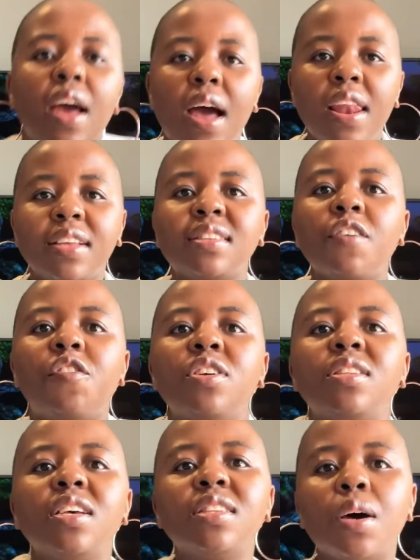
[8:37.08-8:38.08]
let's say for
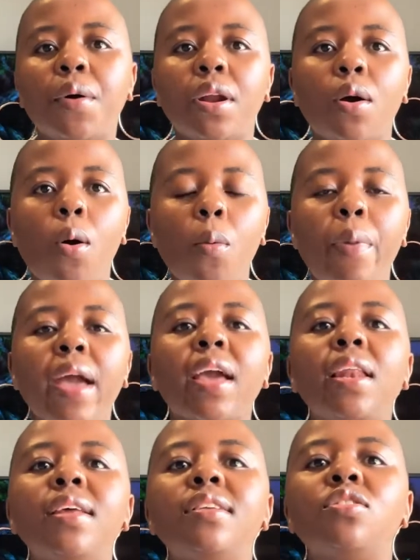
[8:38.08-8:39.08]
instance I want to go back
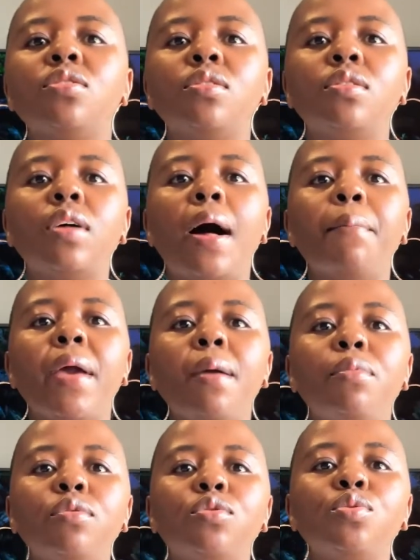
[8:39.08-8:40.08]
a little, I'm
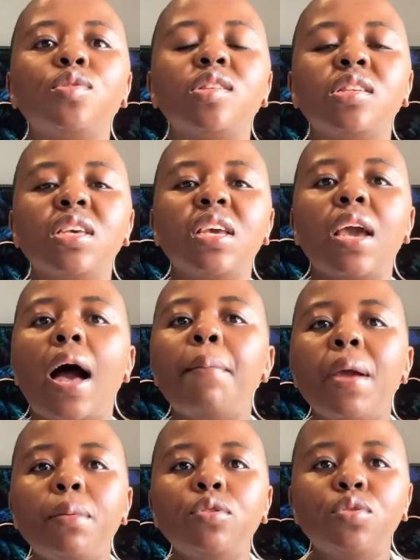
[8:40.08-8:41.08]
able to see
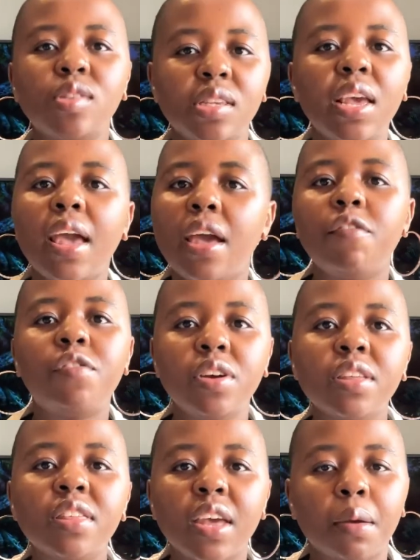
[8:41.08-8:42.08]

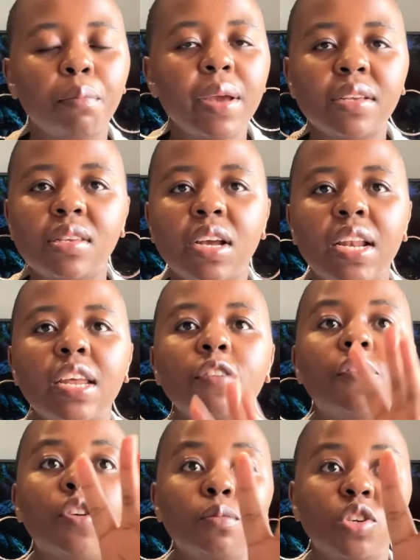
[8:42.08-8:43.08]
everything basically
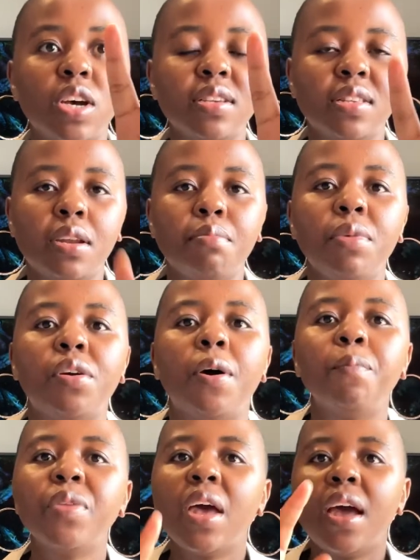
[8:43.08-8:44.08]
from just that
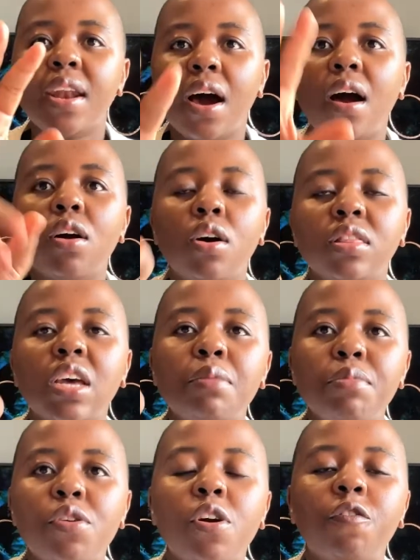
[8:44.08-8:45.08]
mirror. Now I got that
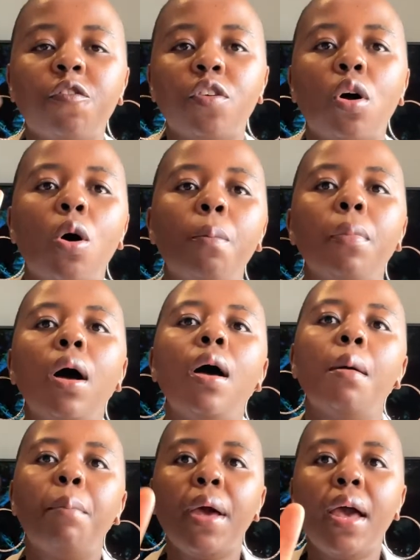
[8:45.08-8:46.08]
mirror from
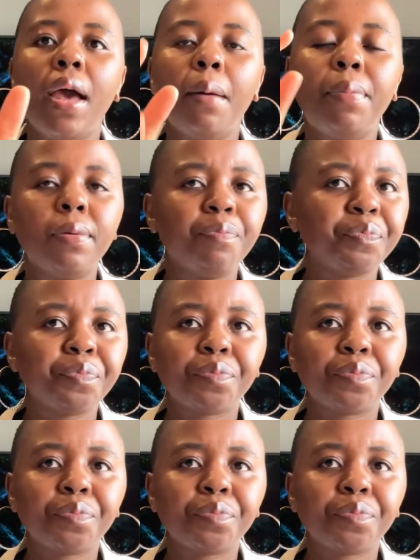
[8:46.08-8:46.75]
Pep